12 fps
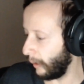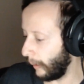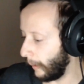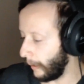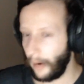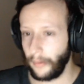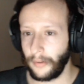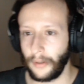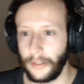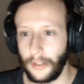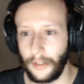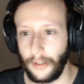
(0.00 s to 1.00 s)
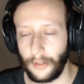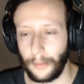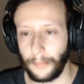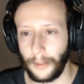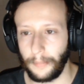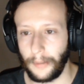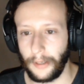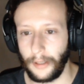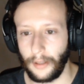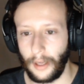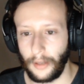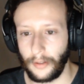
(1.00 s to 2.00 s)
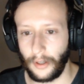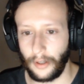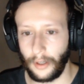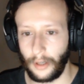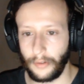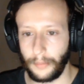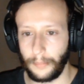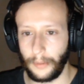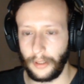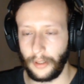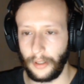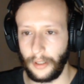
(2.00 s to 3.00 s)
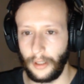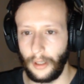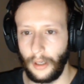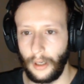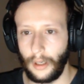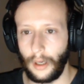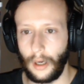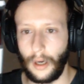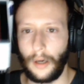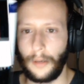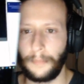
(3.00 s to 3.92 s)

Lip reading: I was going to show you something, but it has turned off completely. Right